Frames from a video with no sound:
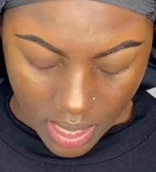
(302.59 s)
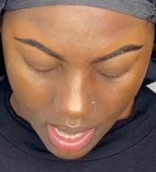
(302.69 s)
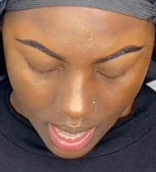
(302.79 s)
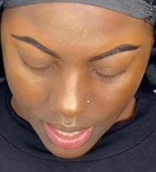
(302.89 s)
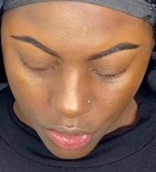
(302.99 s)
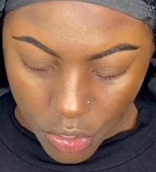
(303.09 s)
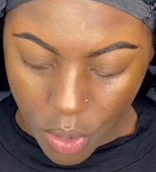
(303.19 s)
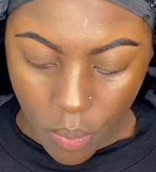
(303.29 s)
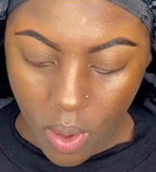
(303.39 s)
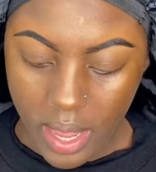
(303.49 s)
I don't know
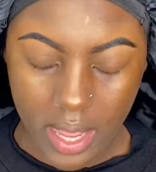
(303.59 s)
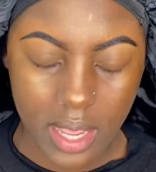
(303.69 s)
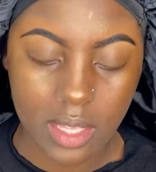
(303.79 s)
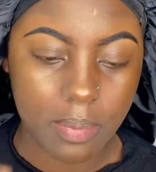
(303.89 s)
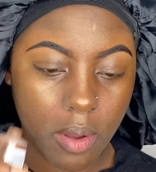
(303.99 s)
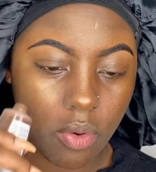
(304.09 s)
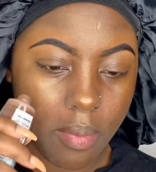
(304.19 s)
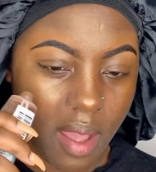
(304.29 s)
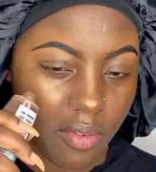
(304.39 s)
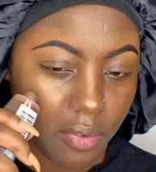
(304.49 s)
what it is, but my
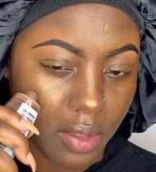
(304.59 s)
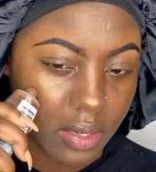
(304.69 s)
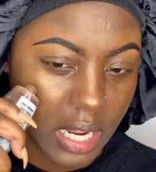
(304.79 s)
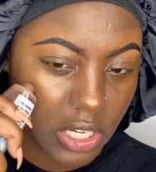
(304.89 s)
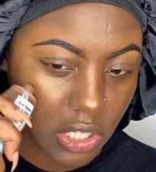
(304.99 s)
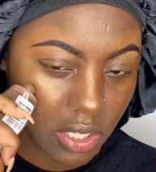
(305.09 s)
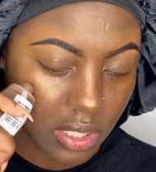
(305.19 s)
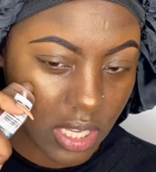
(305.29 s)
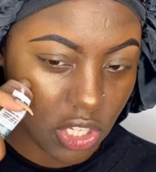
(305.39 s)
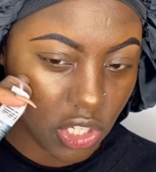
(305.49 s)
other foundations, they
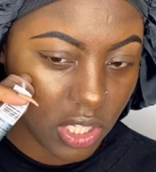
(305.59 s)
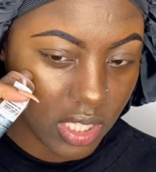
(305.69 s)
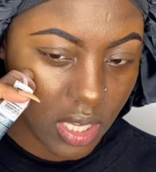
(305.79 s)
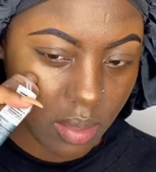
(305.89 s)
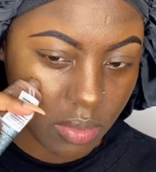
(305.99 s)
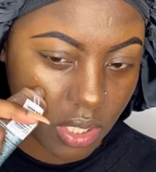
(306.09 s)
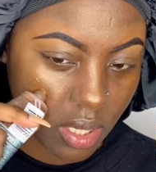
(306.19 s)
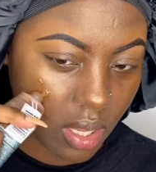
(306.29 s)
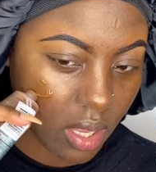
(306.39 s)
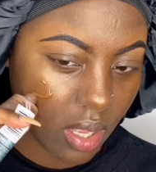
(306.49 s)
just seem
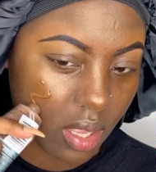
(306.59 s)
to,